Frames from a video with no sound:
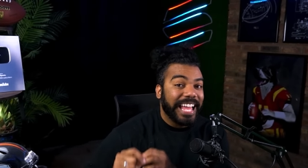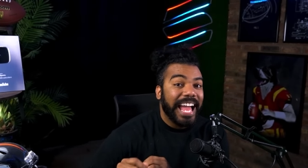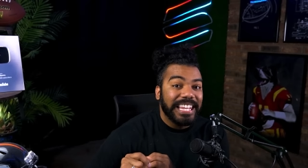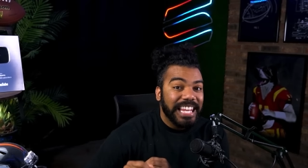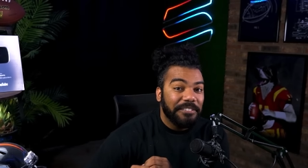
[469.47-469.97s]

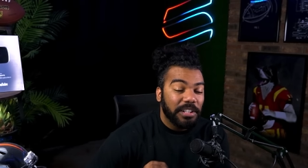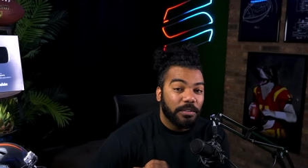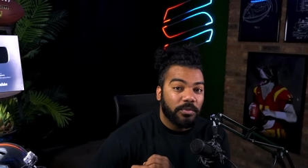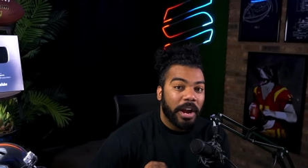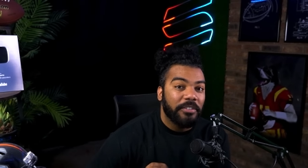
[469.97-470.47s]
that level
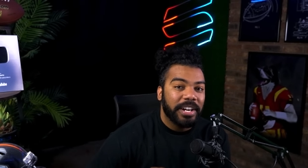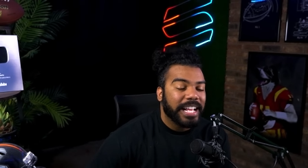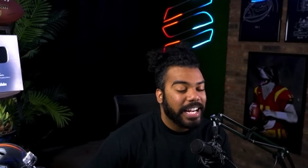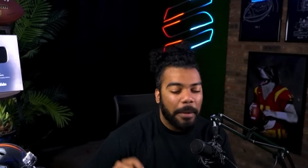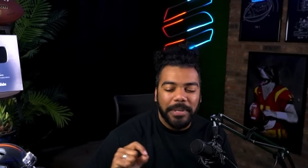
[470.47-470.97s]
of route
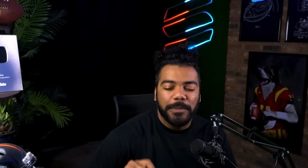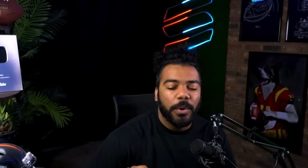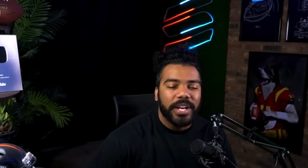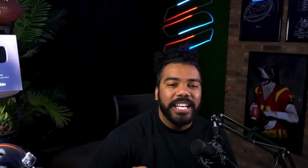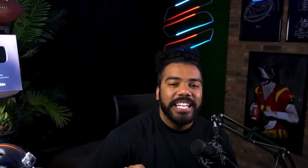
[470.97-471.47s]
running, and I
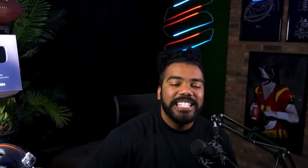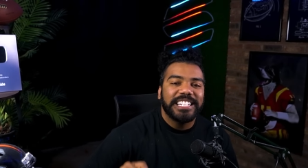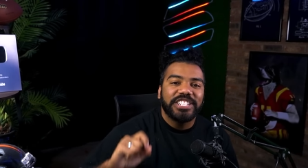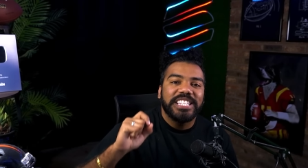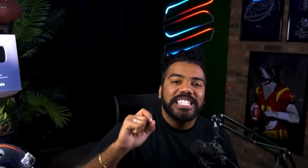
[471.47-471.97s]
misspoke. He's
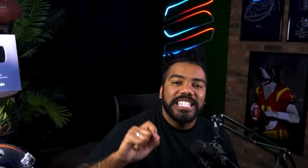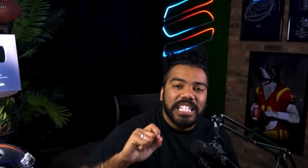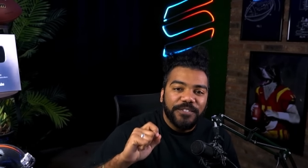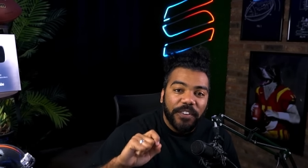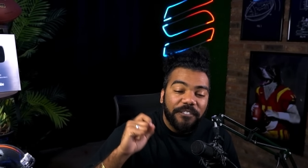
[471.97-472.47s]
actually
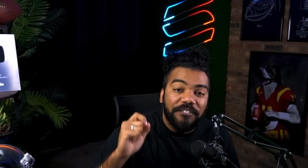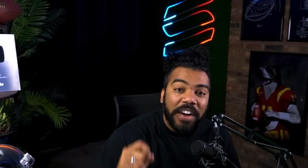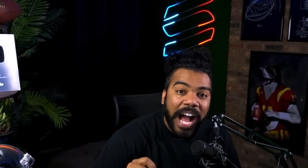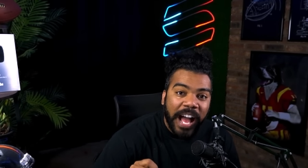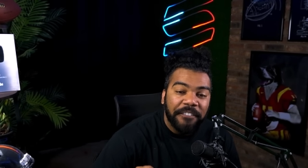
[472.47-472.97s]
six foot
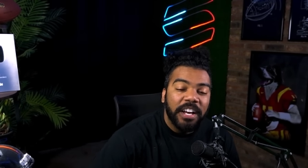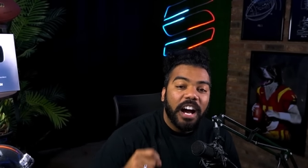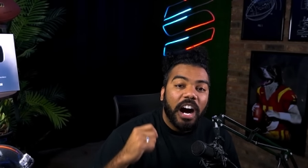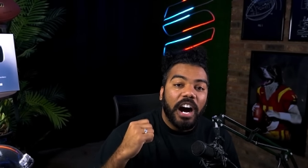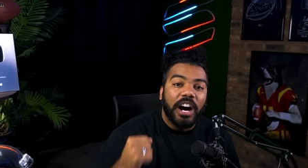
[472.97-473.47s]
five,
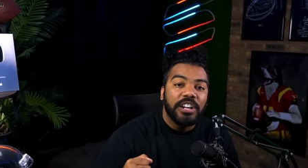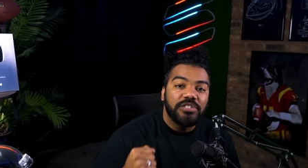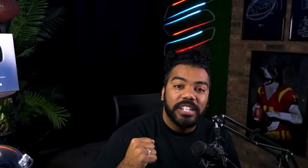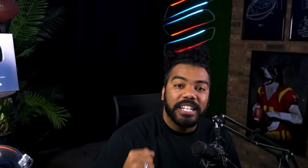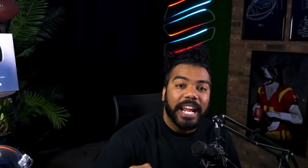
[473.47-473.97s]

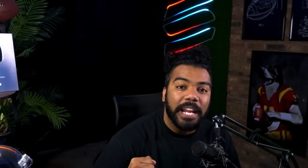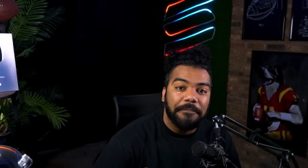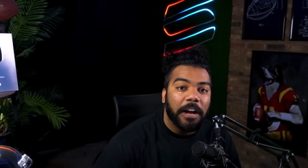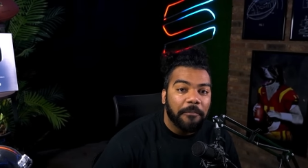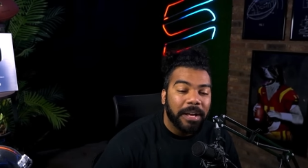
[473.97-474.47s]

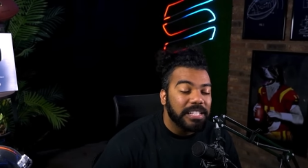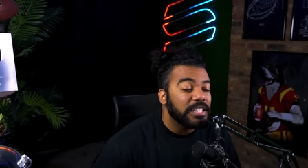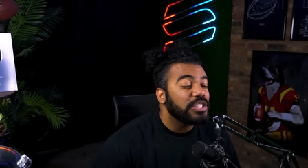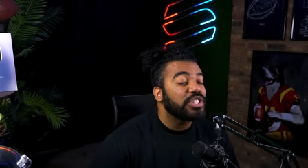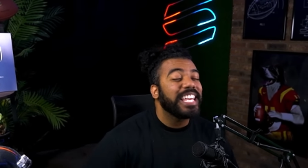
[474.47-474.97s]
185 pounds.
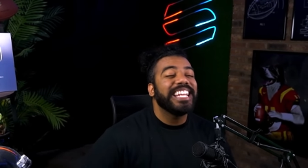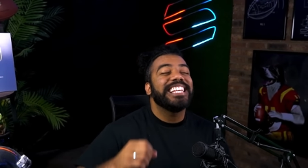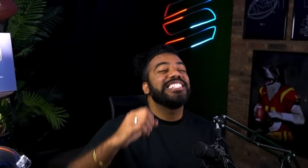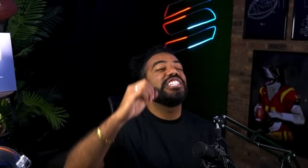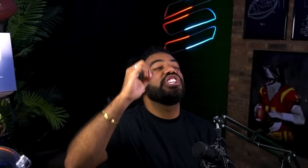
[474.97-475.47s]
This kid
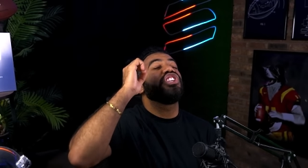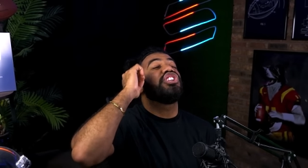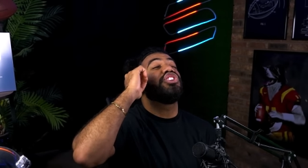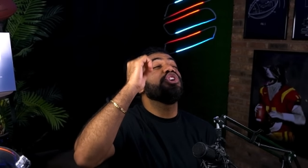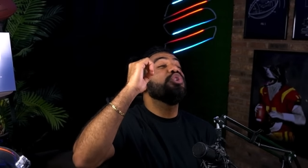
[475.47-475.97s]
is
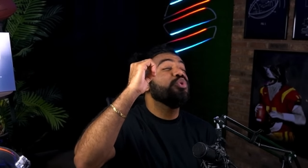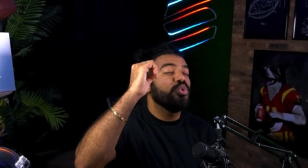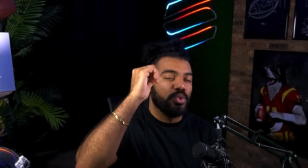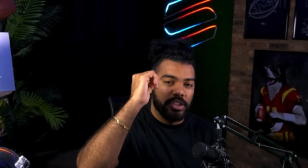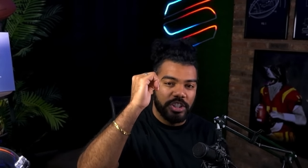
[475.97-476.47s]

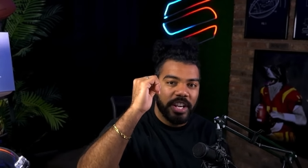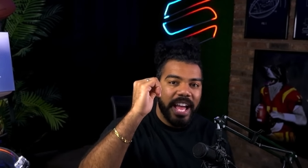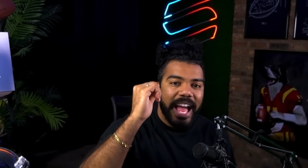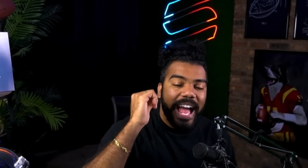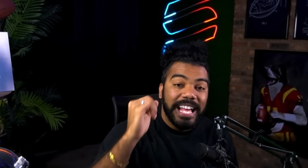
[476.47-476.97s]
huge
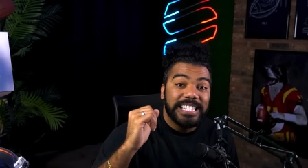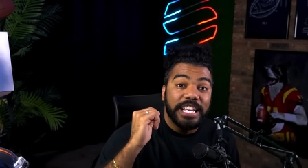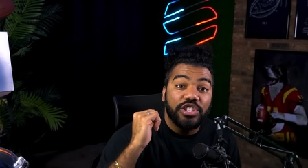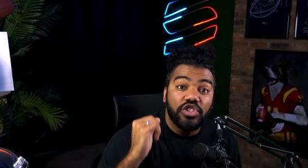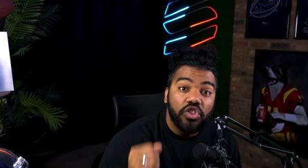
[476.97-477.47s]
as
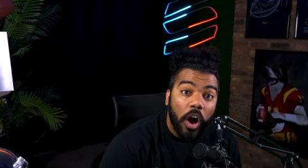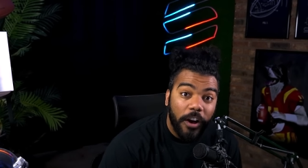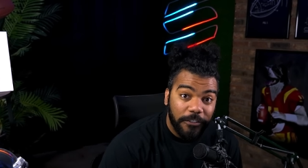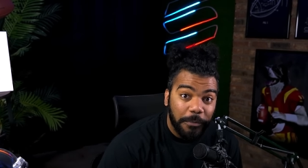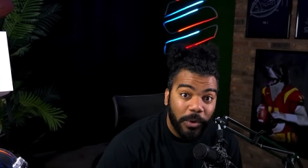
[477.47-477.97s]
a
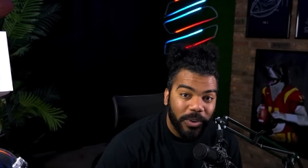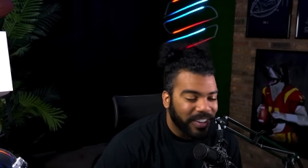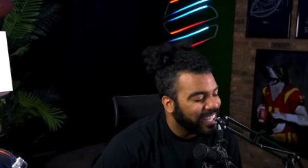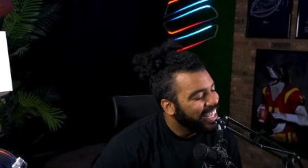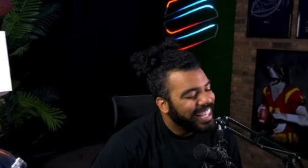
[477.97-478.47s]
sophomore